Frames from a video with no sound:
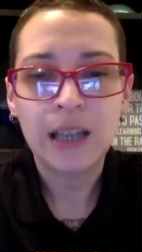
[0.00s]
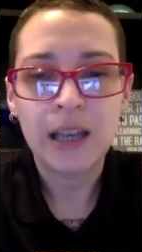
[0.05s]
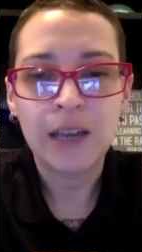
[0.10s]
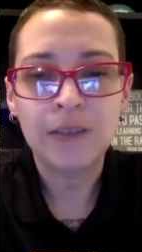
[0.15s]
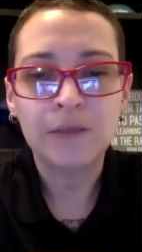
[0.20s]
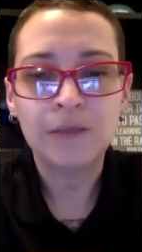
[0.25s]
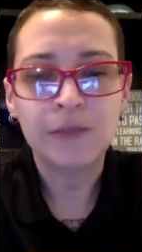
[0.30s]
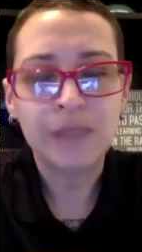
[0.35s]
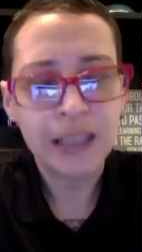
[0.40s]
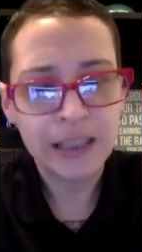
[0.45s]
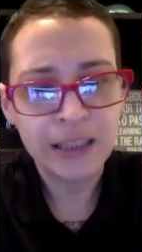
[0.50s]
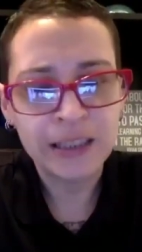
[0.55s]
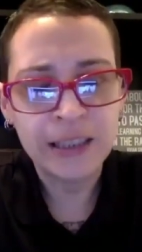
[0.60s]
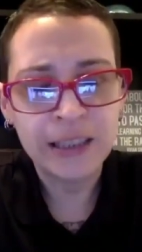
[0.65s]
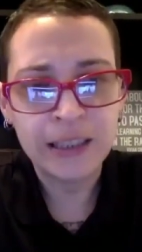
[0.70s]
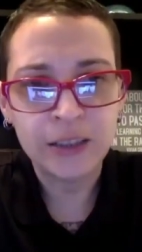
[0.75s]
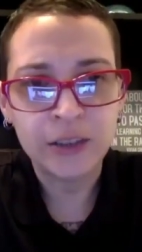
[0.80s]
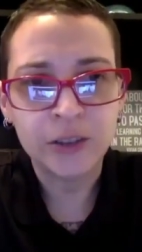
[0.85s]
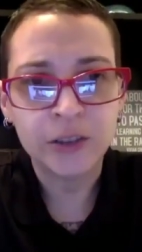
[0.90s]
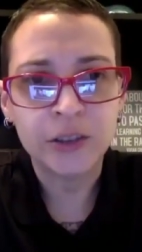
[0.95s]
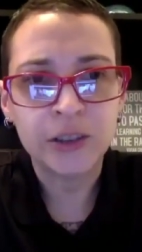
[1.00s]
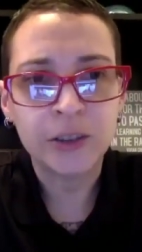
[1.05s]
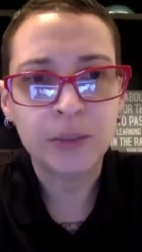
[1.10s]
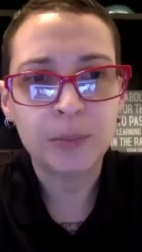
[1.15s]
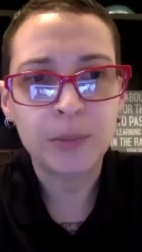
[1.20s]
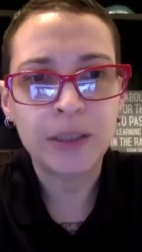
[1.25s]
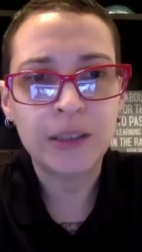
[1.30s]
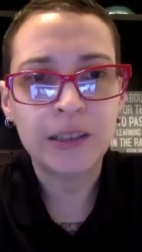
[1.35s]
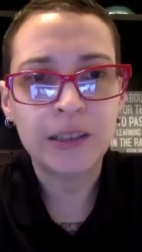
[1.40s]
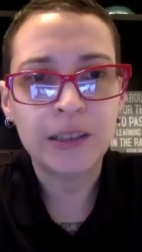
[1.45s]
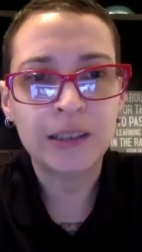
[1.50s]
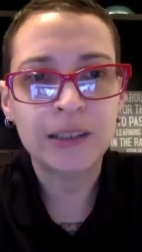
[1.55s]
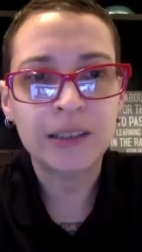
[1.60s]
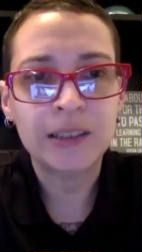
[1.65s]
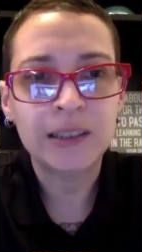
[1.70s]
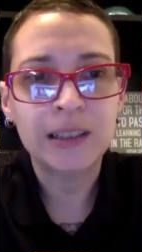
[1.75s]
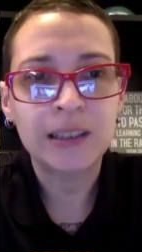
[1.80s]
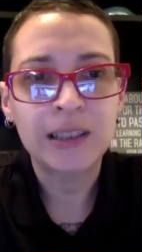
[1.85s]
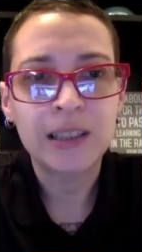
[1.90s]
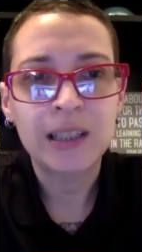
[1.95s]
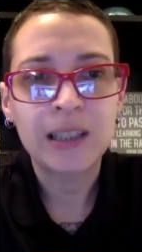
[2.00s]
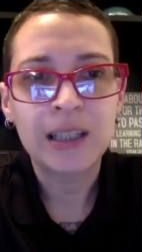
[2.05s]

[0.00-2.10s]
and in guilt because